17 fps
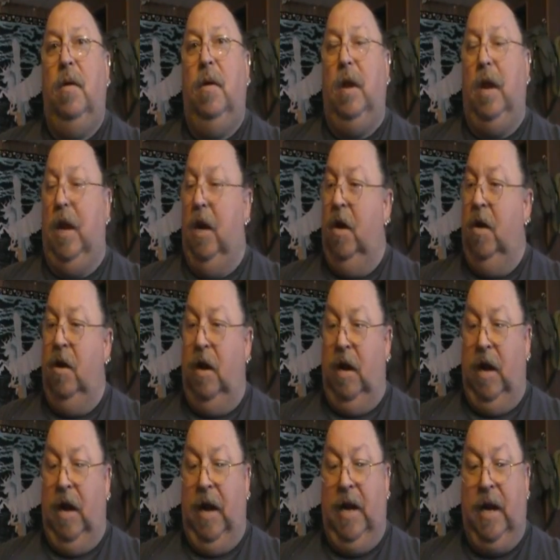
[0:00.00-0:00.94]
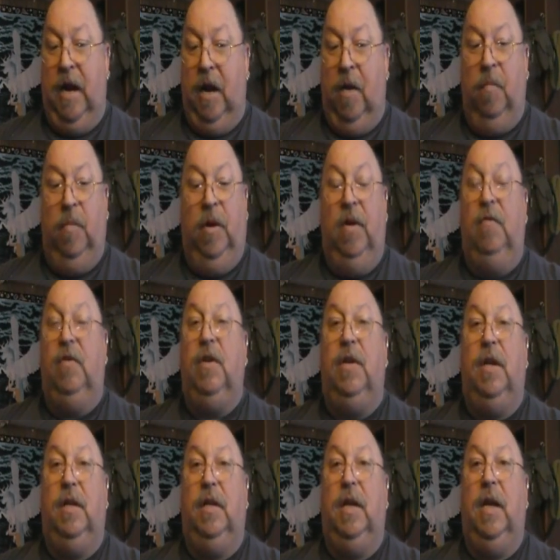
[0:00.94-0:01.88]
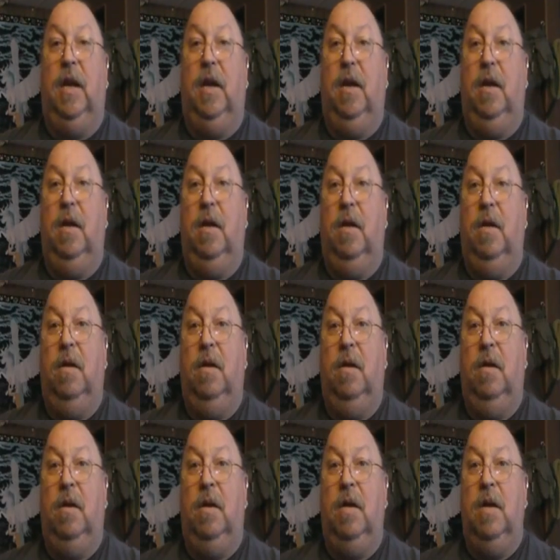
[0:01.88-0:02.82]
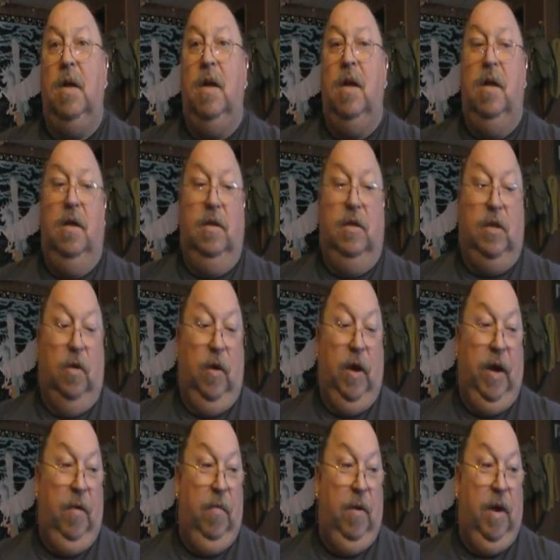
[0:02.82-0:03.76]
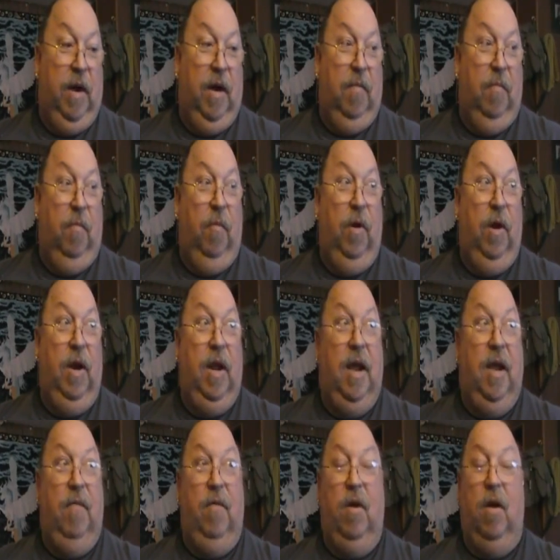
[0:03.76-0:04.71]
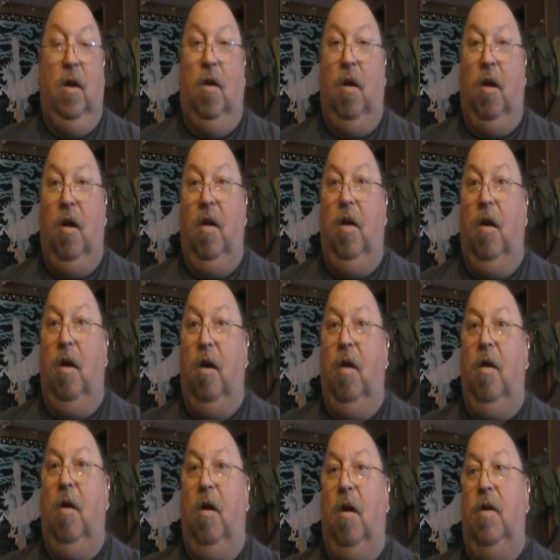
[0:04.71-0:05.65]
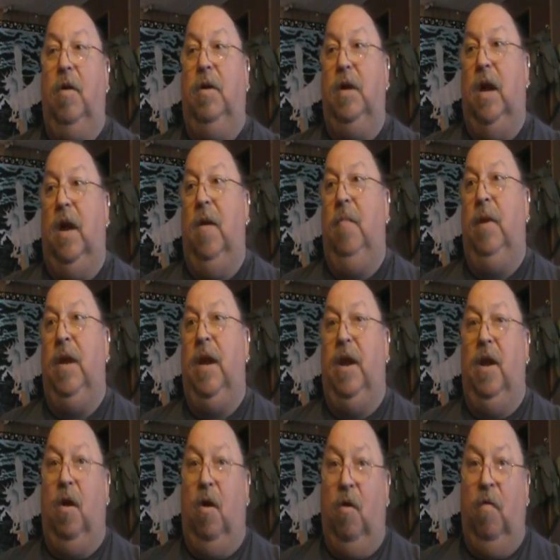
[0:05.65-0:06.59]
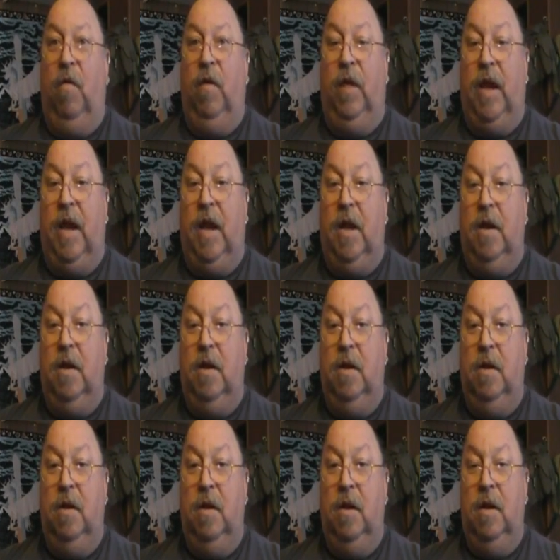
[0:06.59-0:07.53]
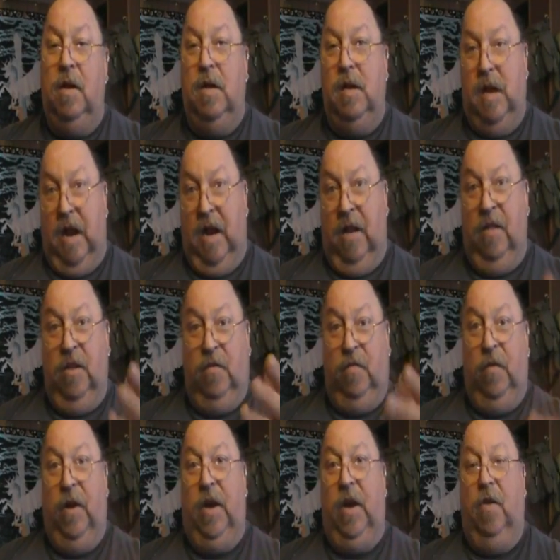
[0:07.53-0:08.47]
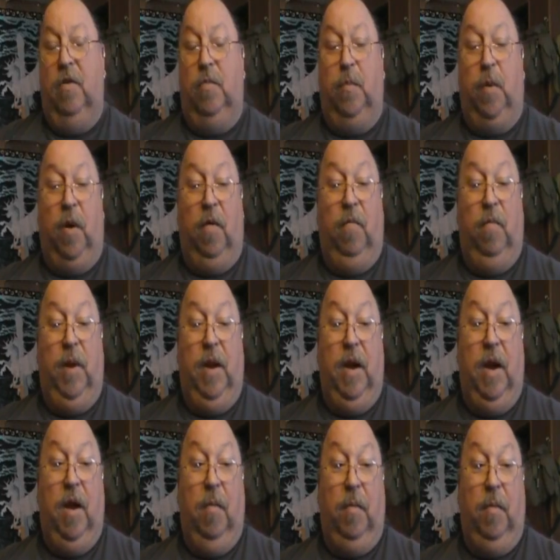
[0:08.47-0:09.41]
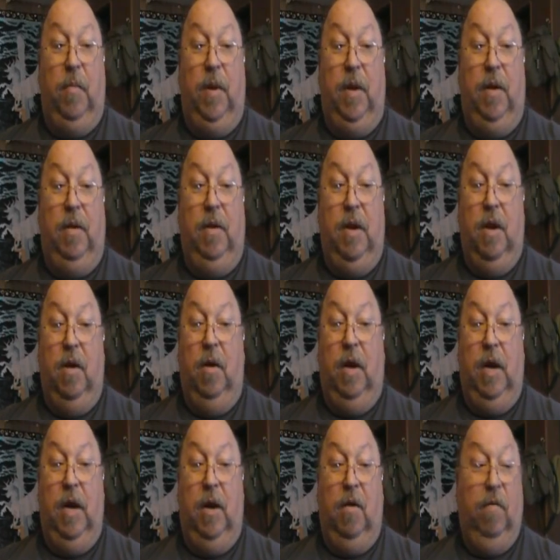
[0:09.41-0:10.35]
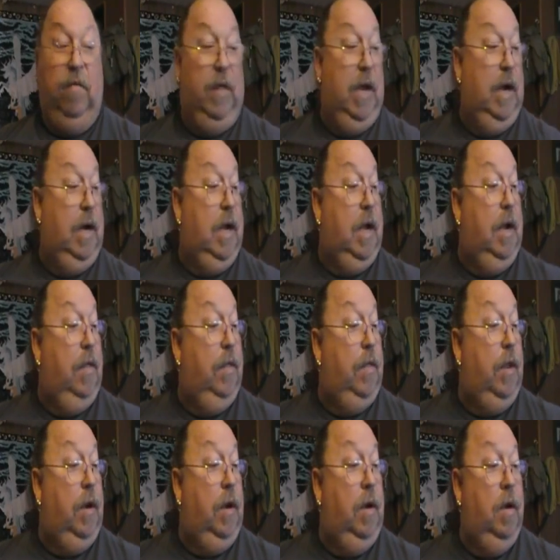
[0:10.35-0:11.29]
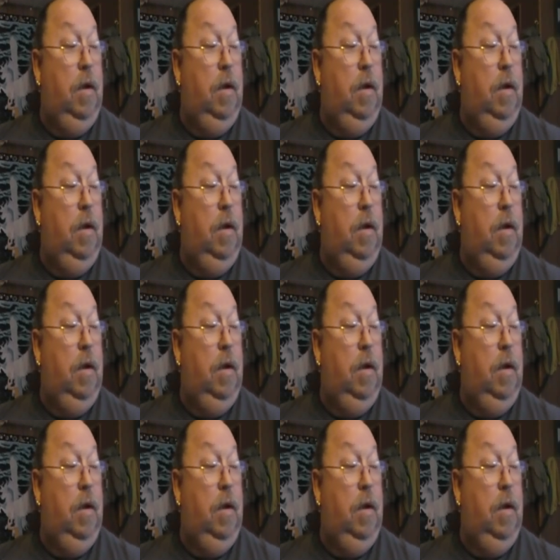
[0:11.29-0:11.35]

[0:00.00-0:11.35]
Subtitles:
And I cannot believe she did that. So anyway, I'm really having a hard time getting over that. And this video is part of me helping me, get over that kind of thing.